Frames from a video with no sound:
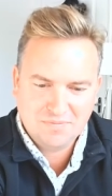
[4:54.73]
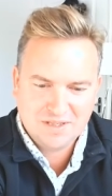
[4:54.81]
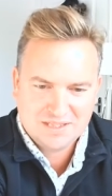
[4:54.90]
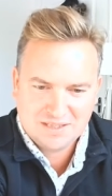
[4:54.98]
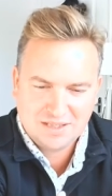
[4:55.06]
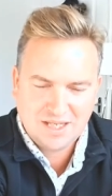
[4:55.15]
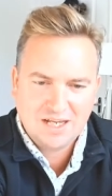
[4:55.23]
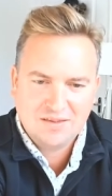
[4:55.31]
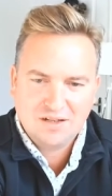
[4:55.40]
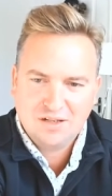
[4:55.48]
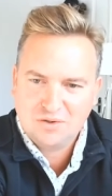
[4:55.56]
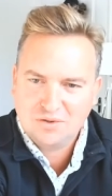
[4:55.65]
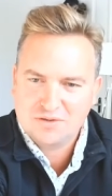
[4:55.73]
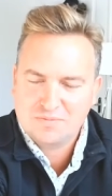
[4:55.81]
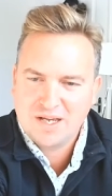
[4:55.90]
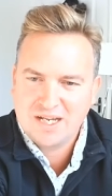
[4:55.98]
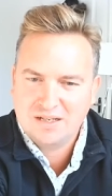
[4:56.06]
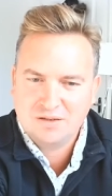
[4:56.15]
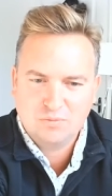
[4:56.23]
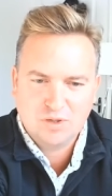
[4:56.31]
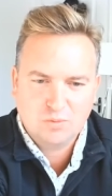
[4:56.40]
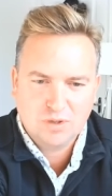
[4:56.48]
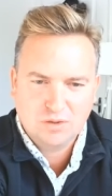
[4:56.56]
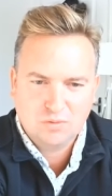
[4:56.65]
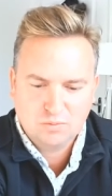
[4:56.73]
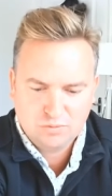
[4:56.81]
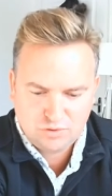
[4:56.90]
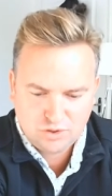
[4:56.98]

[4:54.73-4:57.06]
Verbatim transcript: this is the day that the Lord has made, and we will